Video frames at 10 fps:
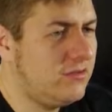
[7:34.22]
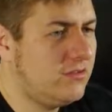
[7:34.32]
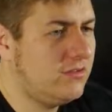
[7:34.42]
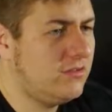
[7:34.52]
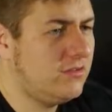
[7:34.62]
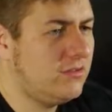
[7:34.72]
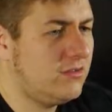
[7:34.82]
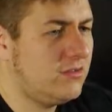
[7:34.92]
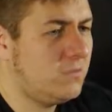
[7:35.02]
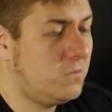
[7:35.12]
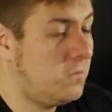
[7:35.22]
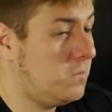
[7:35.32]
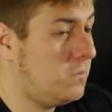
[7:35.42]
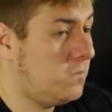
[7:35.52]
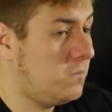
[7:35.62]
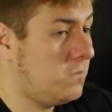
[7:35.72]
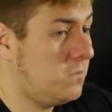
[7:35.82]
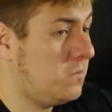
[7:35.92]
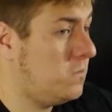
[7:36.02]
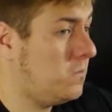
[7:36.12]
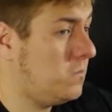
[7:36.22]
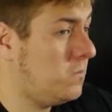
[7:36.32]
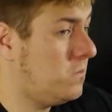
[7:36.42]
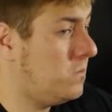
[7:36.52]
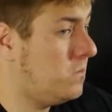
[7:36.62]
[no speech]